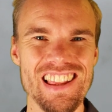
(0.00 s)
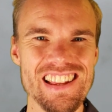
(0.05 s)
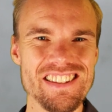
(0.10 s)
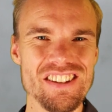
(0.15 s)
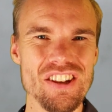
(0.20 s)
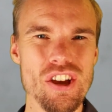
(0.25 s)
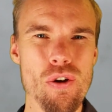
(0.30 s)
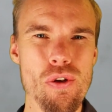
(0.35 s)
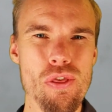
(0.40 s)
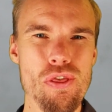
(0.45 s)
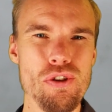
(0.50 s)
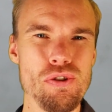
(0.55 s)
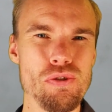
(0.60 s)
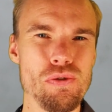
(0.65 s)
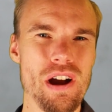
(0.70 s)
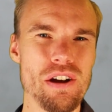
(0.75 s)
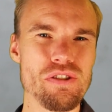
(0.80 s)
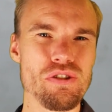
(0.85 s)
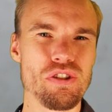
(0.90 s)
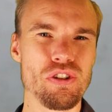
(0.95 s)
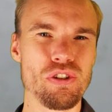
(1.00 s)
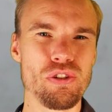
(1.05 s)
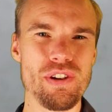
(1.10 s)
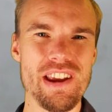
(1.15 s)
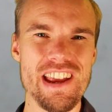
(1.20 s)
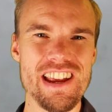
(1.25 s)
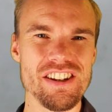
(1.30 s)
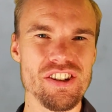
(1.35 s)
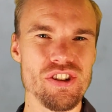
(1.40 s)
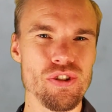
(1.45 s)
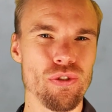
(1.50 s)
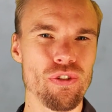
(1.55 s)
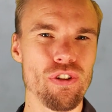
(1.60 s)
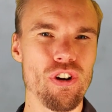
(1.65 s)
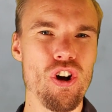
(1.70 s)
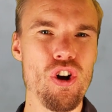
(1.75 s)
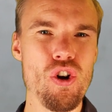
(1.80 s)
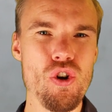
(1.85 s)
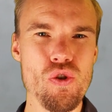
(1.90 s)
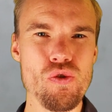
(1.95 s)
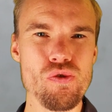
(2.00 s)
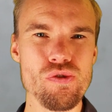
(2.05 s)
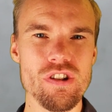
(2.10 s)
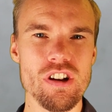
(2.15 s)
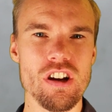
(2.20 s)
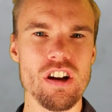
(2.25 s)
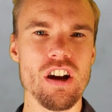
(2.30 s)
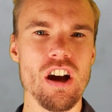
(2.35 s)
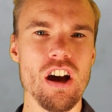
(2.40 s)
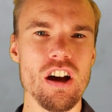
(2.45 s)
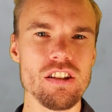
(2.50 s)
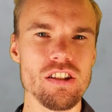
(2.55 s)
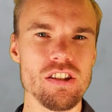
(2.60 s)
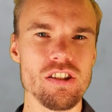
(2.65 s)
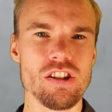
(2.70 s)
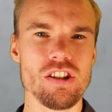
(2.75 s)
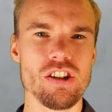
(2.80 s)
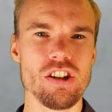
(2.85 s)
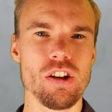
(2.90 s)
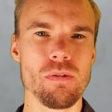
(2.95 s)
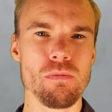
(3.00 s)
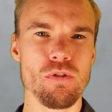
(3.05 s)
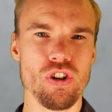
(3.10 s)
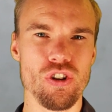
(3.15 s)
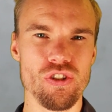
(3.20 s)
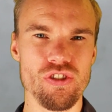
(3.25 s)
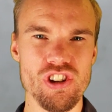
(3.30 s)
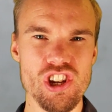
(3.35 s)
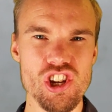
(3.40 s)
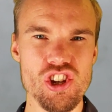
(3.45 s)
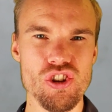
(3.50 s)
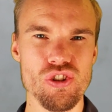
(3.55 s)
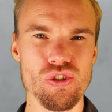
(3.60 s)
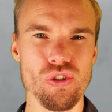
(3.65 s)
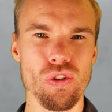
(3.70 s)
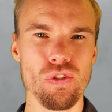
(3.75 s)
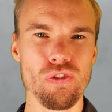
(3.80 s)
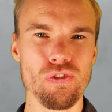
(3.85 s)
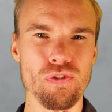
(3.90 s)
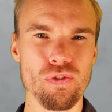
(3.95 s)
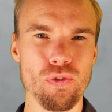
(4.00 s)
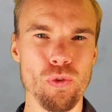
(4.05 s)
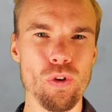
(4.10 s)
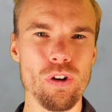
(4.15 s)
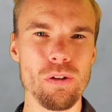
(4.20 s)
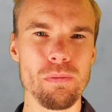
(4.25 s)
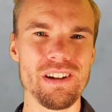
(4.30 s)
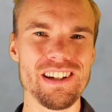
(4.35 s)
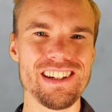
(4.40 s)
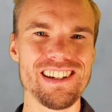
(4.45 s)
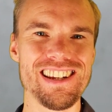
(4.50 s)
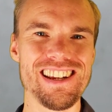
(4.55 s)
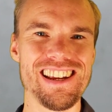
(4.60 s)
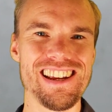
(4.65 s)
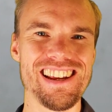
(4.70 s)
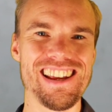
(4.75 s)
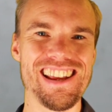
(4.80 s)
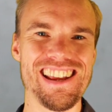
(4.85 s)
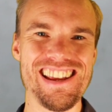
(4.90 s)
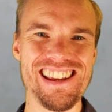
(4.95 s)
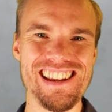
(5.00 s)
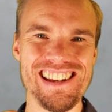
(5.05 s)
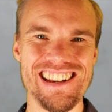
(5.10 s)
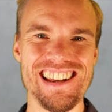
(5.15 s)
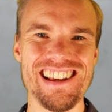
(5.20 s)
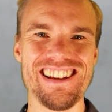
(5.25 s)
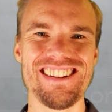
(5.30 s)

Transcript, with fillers: Let's go through how you create your own custom conditional formatting in